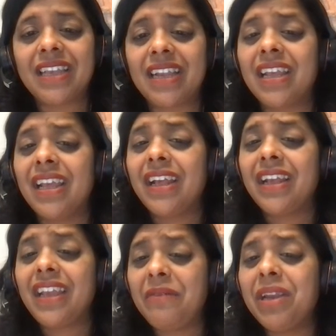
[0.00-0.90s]
And
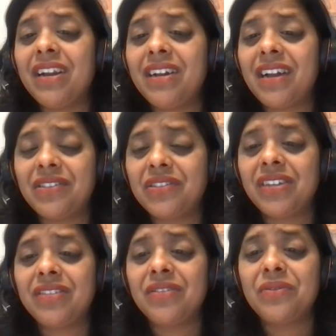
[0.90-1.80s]
gaming
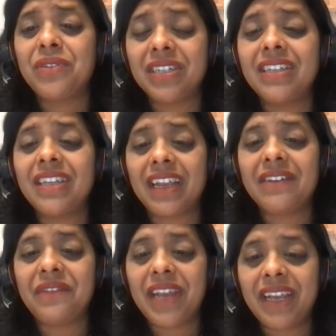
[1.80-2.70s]
industries really
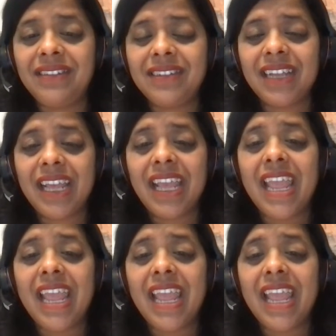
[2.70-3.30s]
invest